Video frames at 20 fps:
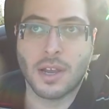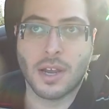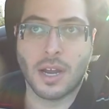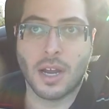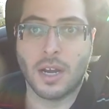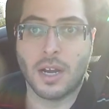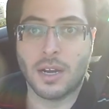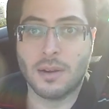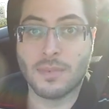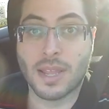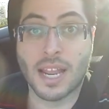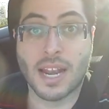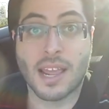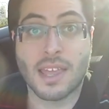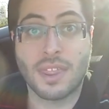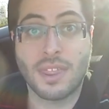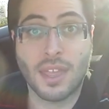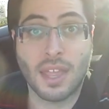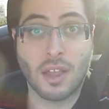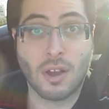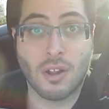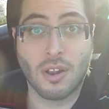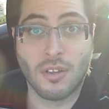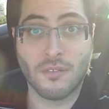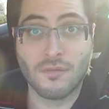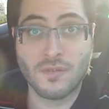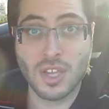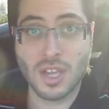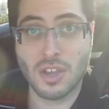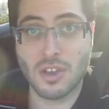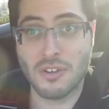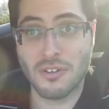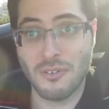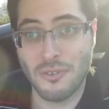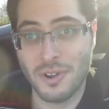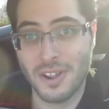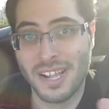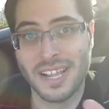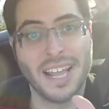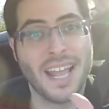And I think all of
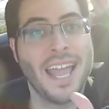you